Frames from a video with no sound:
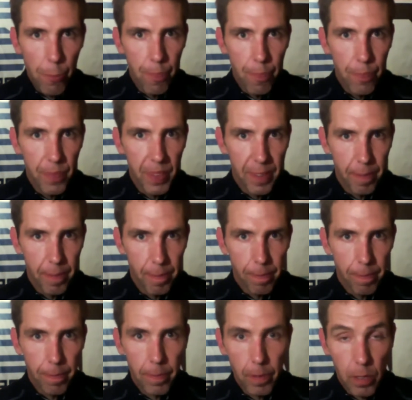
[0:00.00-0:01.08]

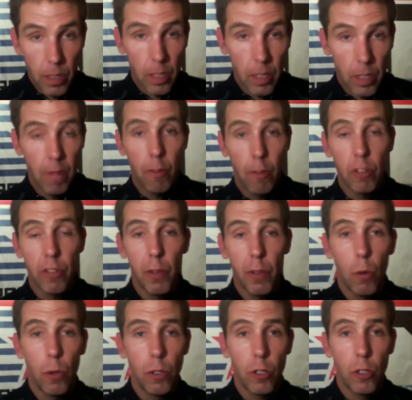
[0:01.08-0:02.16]
For those of you
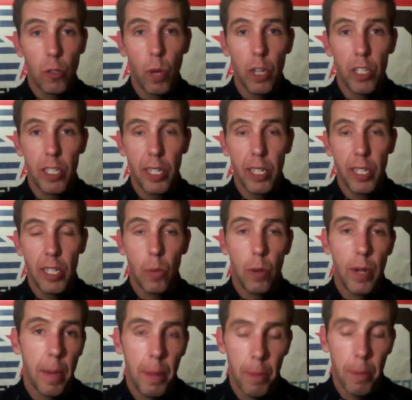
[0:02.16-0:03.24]
who are just watching in who are
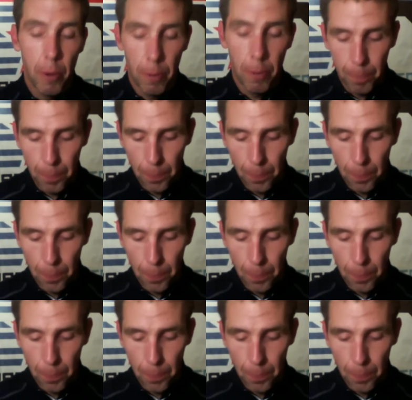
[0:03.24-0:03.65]
not a member,